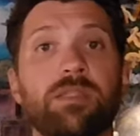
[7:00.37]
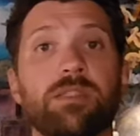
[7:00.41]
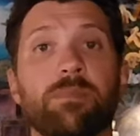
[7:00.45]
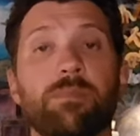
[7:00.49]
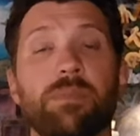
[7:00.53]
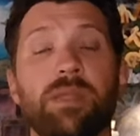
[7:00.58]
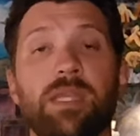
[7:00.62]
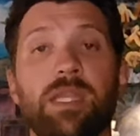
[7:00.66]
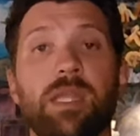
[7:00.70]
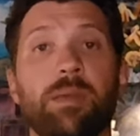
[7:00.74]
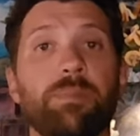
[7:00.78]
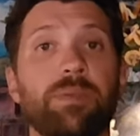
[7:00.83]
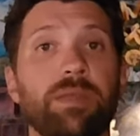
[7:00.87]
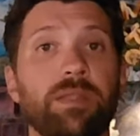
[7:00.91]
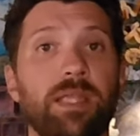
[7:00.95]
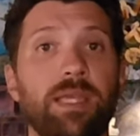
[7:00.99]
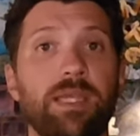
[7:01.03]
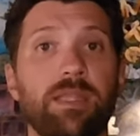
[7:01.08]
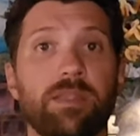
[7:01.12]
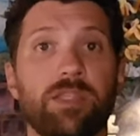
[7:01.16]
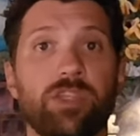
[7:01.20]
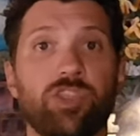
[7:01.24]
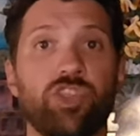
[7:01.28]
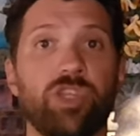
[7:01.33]
to
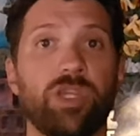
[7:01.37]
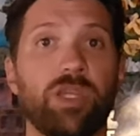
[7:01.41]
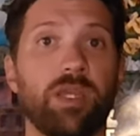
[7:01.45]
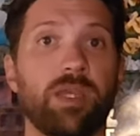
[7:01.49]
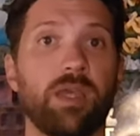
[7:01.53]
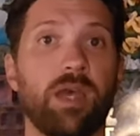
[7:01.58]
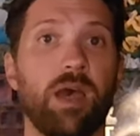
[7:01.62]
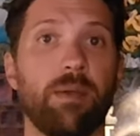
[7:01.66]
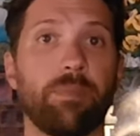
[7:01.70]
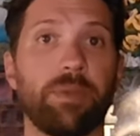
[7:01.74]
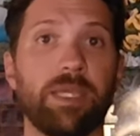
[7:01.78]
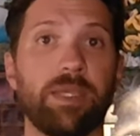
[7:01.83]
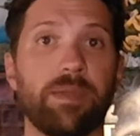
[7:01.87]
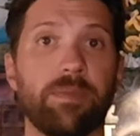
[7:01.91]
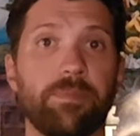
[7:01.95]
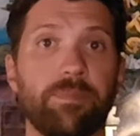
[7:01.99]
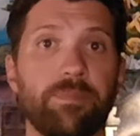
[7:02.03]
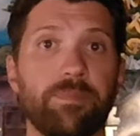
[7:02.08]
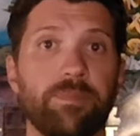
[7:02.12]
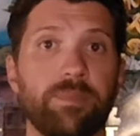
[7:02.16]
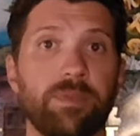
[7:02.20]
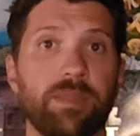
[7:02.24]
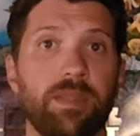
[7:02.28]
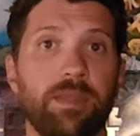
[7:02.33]
manipulate the Shinigami.
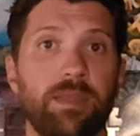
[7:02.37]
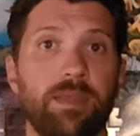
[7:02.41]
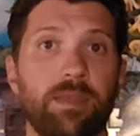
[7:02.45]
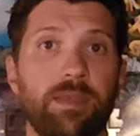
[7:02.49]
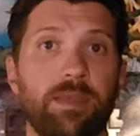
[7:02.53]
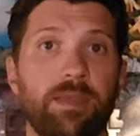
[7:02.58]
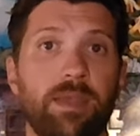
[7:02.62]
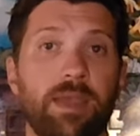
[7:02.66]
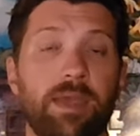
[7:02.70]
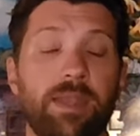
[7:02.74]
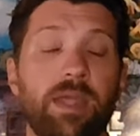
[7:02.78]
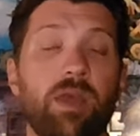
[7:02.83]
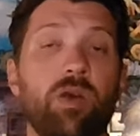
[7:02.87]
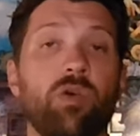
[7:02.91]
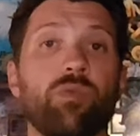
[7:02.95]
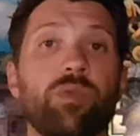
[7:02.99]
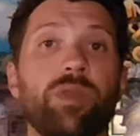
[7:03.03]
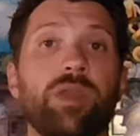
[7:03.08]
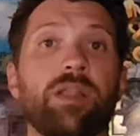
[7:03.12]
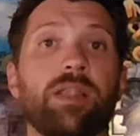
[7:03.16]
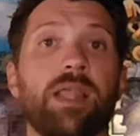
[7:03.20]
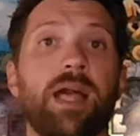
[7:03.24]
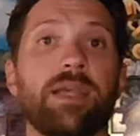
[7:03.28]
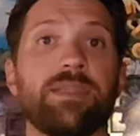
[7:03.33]
And L
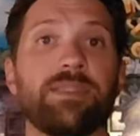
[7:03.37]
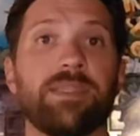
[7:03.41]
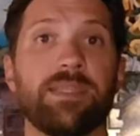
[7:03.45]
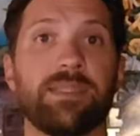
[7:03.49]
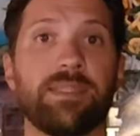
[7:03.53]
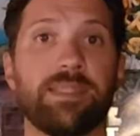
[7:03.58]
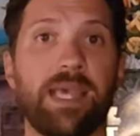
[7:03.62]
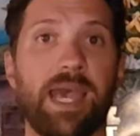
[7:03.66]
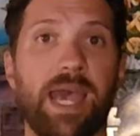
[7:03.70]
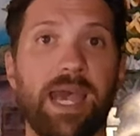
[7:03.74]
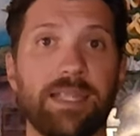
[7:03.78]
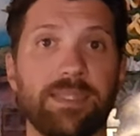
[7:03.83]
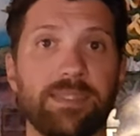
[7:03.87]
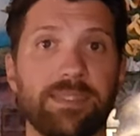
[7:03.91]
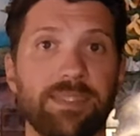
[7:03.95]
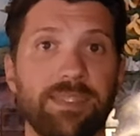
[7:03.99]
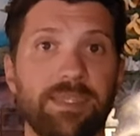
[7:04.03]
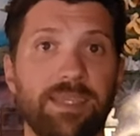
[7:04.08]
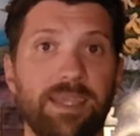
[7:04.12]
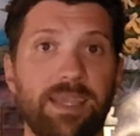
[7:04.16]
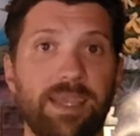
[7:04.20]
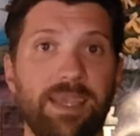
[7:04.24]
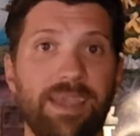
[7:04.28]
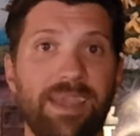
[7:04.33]
realizes that,
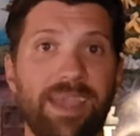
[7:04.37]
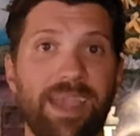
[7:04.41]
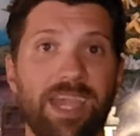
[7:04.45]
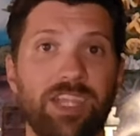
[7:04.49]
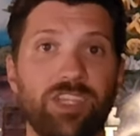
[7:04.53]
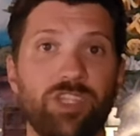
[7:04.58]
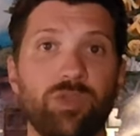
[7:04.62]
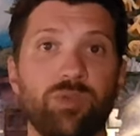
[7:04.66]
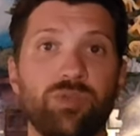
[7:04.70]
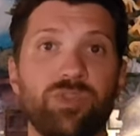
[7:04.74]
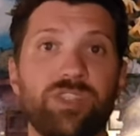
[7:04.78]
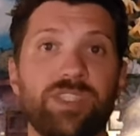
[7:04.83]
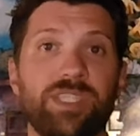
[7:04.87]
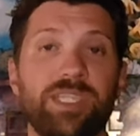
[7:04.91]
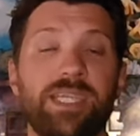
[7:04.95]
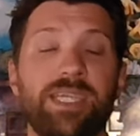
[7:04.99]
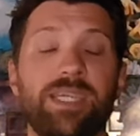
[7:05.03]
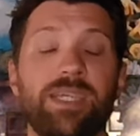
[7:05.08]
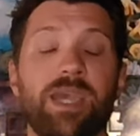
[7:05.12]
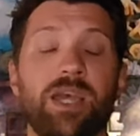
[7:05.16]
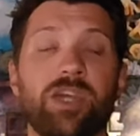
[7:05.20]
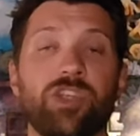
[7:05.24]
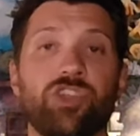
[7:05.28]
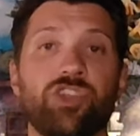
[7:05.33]
and you
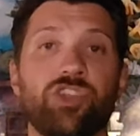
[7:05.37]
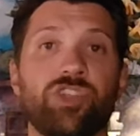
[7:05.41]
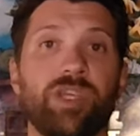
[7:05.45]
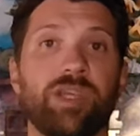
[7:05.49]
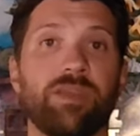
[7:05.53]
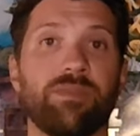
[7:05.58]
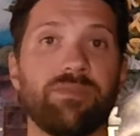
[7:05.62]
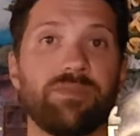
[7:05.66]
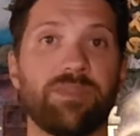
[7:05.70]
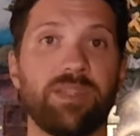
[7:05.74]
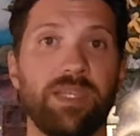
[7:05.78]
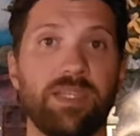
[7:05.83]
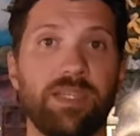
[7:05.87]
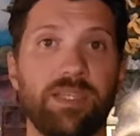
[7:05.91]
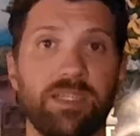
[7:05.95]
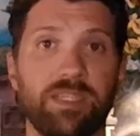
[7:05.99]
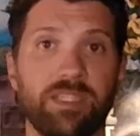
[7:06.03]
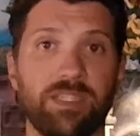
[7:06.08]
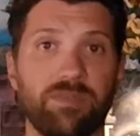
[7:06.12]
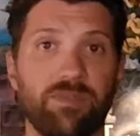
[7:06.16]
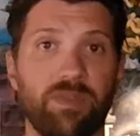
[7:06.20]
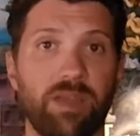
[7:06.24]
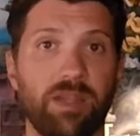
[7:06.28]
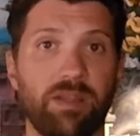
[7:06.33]
see a shift in
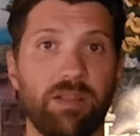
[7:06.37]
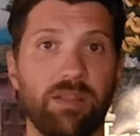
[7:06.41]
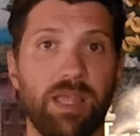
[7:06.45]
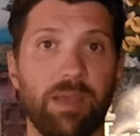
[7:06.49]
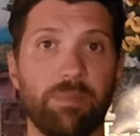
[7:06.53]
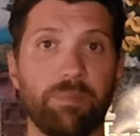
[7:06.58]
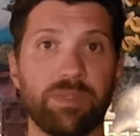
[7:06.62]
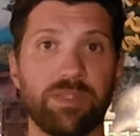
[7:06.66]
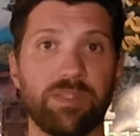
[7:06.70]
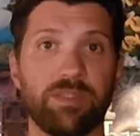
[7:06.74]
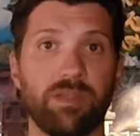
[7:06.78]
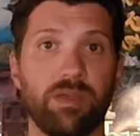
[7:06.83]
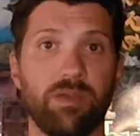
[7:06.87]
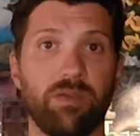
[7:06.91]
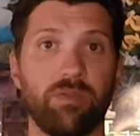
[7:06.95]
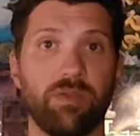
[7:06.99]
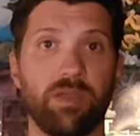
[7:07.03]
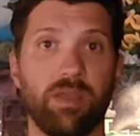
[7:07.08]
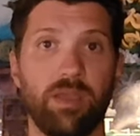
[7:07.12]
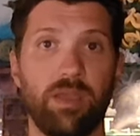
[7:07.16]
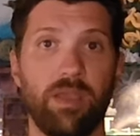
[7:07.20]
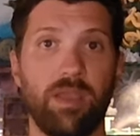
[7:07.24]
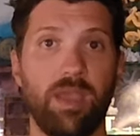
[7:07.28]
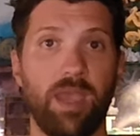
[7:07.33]
his final episode,
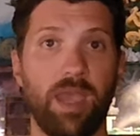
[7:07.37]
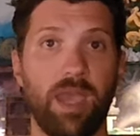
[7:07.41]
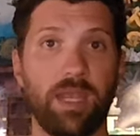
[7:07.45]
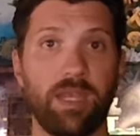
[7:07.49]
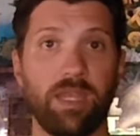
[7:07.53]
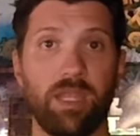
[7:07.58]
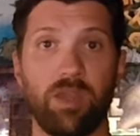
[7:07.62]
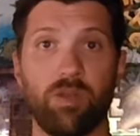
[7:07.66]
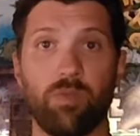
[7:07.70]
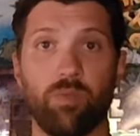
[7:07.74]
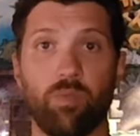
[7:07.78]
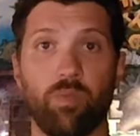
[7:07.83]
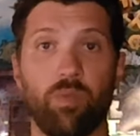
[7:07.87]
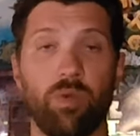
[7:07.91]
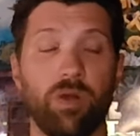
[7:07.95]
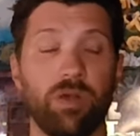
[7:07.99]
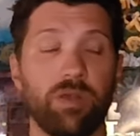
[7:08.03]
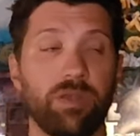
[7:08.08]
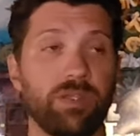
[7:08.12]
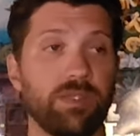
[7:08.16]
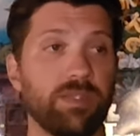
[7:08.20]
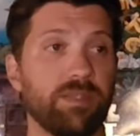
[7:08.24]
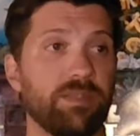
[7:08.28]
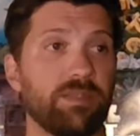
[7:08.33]
and it
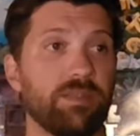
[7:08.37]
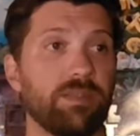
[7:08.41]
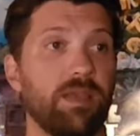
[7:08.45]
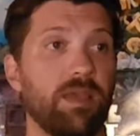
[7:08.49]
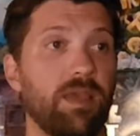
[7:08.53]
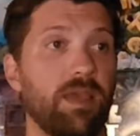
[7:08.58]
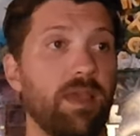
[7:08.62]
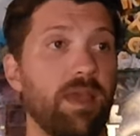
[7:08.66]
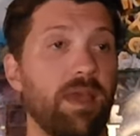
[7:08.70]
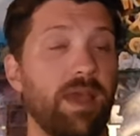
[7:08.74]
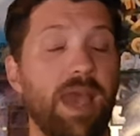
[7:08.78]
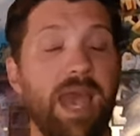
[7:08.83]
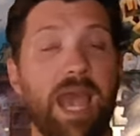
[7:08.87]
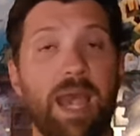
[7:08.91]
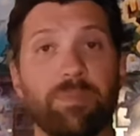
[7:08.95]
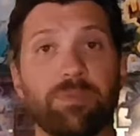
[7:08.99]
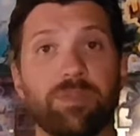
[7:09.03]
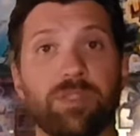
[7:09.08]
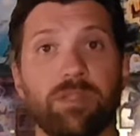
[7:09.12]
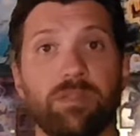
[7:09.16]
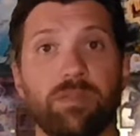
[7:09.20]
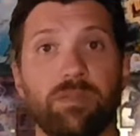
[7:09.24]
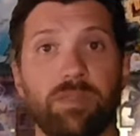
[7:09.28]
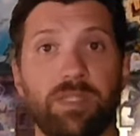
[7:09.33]
was
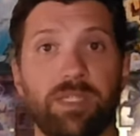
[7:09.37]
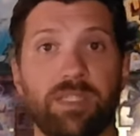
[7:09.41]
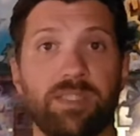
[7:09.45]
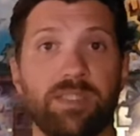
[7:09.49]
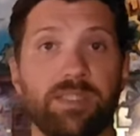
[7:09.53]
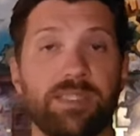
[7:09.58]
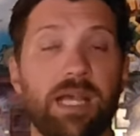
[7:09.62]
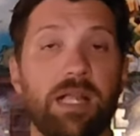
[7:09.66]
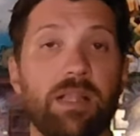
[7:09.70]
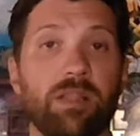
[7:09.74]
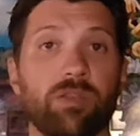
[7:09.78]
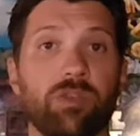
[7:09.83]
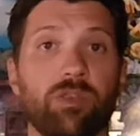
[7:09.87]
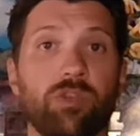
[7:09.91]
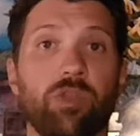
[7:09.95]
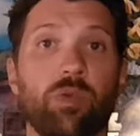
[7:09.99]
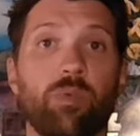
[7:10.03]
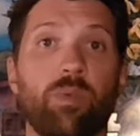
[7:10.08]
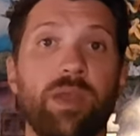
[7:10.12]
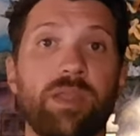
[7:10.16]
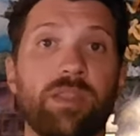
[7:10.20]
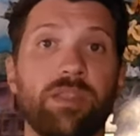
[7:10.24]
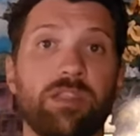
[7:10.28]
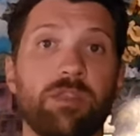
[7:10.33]
absolutely stellar the
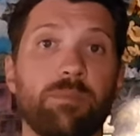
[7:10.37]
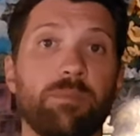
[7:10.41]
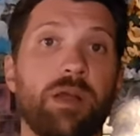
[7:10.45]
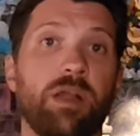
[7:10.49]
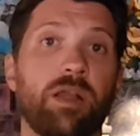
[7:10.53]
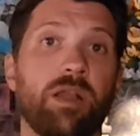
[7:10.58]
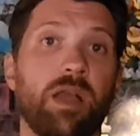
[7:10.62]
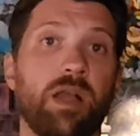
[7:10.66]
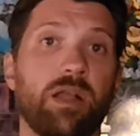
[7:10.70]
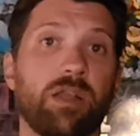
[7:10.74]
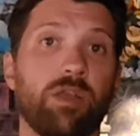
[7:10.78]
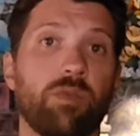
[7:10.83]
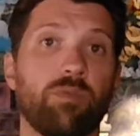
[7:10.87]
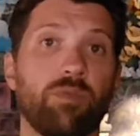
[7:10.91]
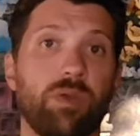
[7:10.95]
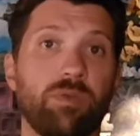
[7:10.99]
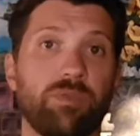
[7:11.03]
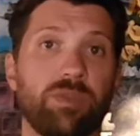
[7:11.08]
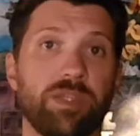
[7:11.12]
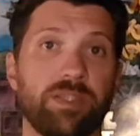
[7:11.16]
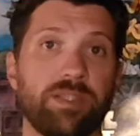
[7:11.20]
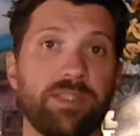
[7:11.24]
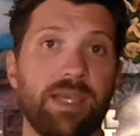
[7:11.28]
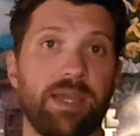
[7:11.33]
way that the mangaka
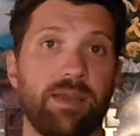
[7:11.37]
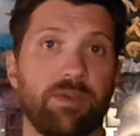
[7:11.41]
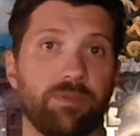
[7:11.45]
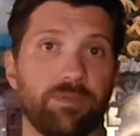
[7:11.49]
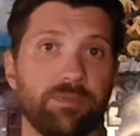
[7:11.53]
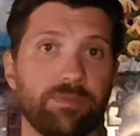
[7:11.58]
wrote this out.